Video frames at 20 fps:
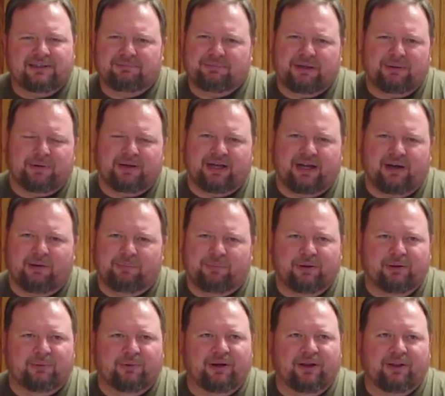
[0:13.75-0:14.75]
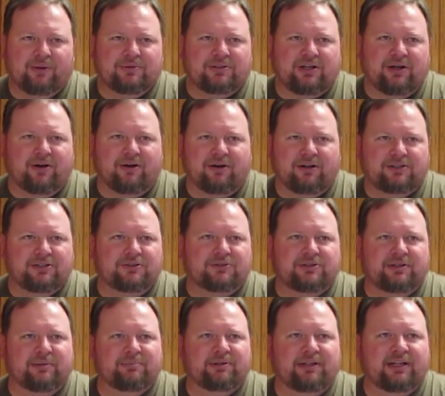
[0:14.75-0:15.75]
maybe I'll put one of those cards or
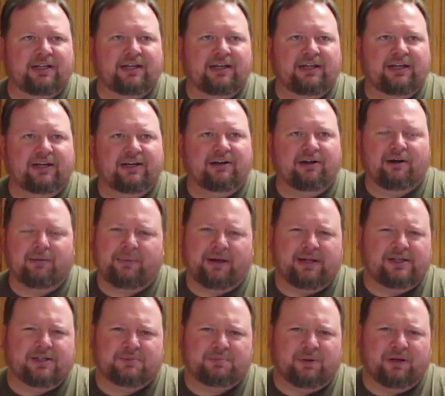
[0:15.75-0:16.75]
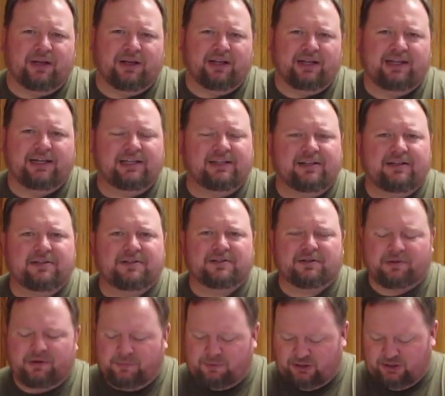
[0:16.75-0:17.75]
something in here. I may just put a link in the
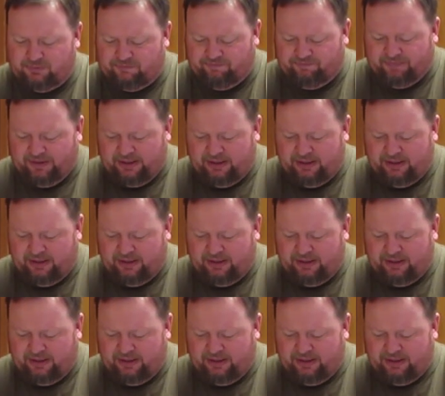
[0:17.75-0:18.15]
description.